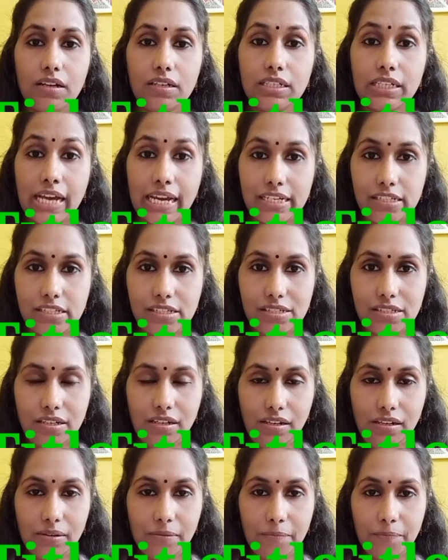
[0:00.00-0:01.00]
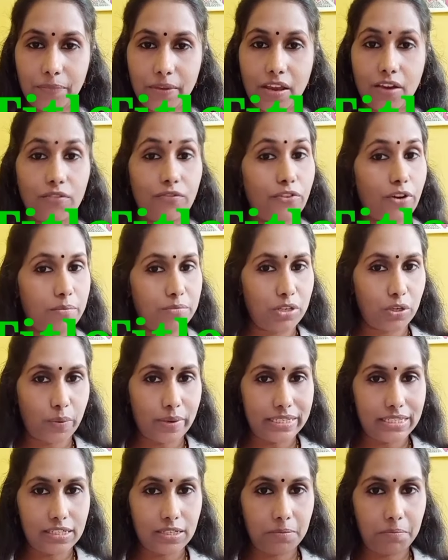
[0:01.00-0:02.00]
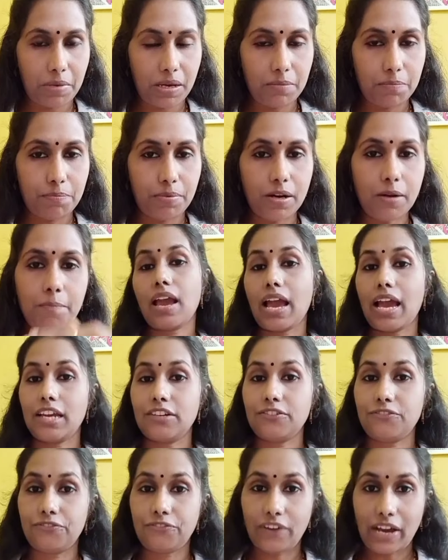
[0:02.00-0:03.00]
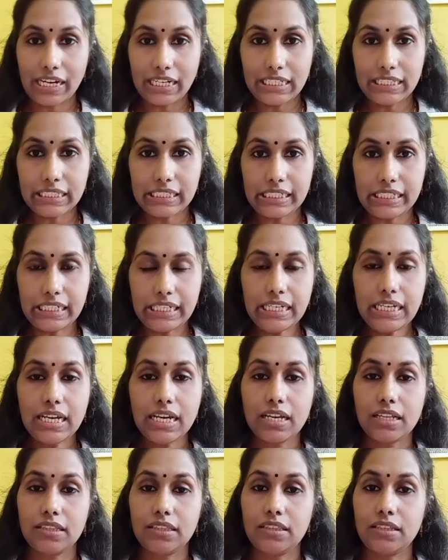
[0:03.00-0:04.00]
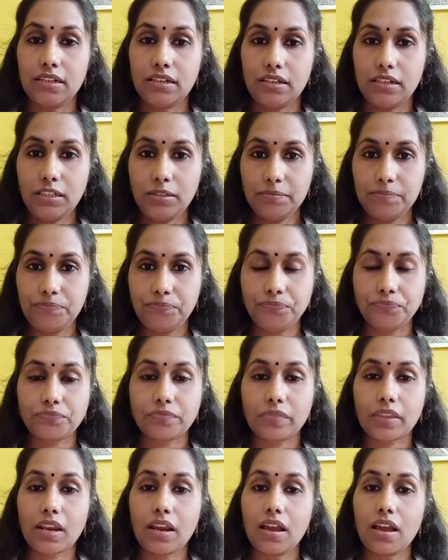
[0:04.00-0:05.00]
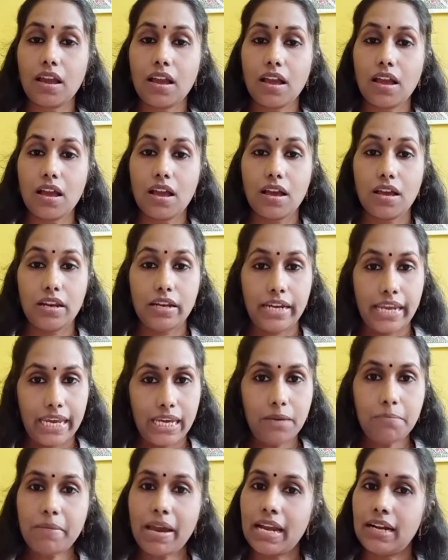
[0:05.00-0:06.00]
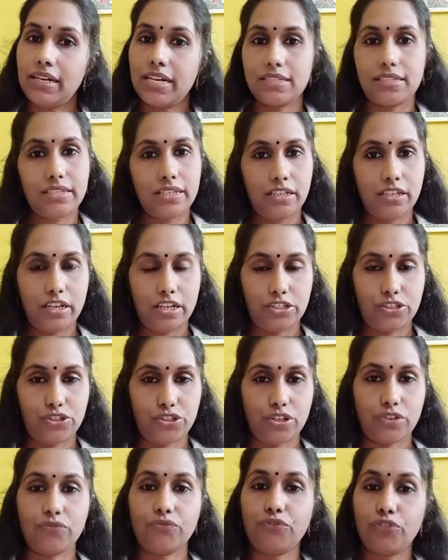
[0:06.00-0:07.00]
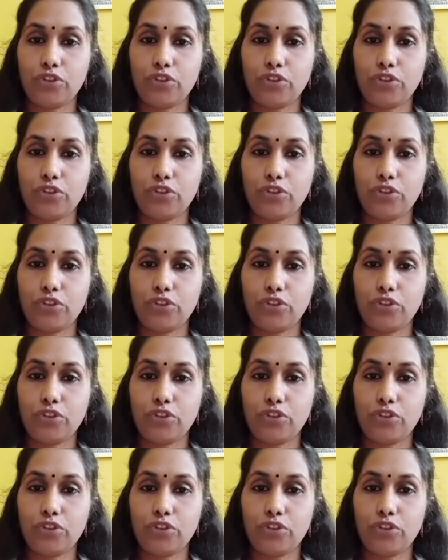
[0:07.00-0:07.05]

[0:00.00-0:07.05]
title from the question paper, and finally the name and designation for